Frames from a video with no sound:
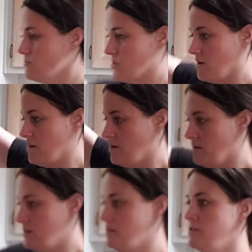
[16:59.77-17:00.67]
comes
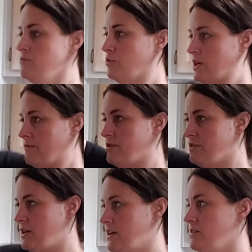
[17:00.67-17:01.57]
on or whatever
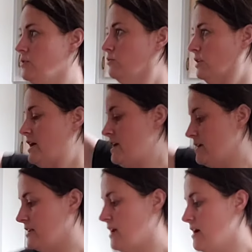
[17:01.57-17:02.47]
that I don't
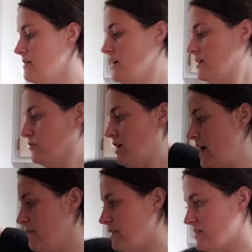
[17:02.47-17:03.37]
like, and I, I don't
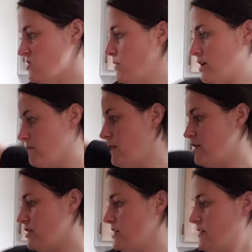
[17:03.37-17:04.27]
have like
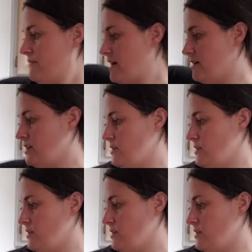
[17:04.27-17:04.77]
Spotify or any of that